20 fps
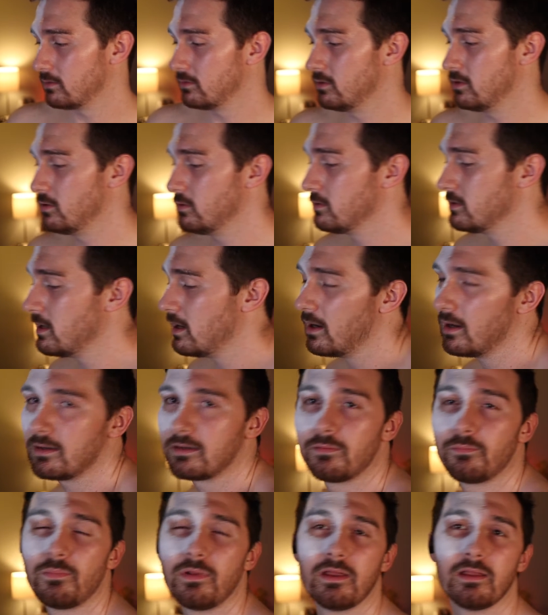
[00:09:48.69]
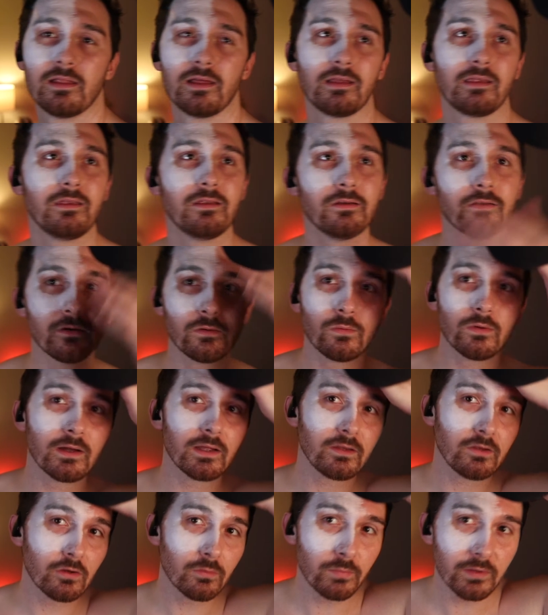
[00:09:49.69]
do not be like, you know
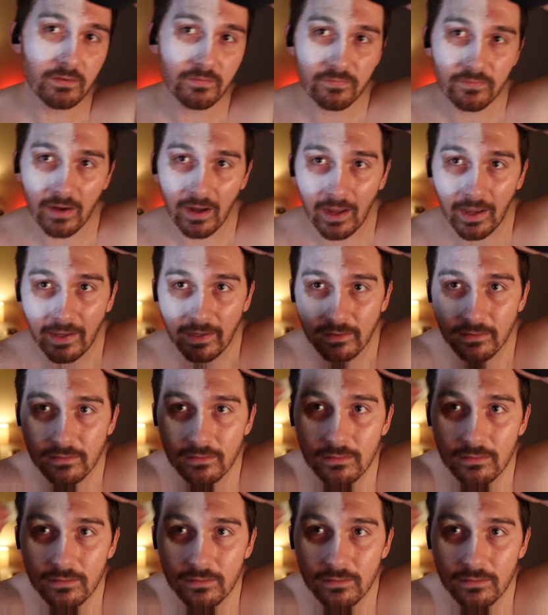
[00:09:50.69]
what, you'll be fine.